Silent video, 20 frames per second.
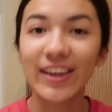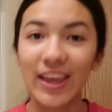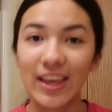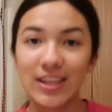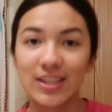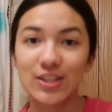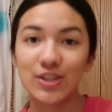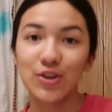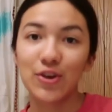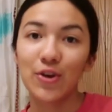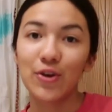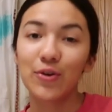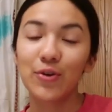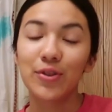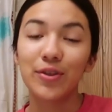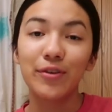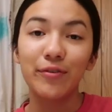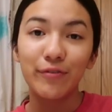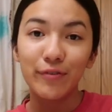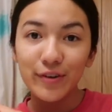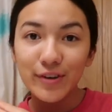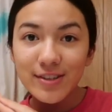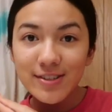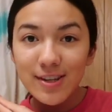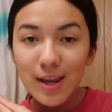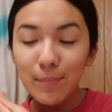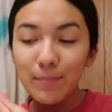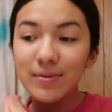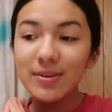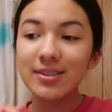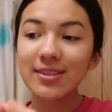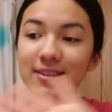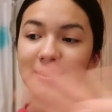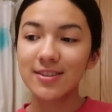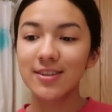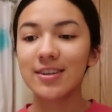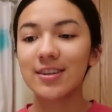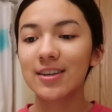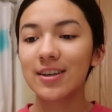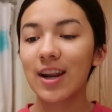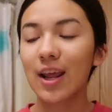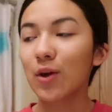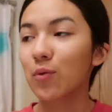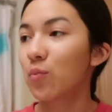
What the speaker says: Okay, so the first step is done.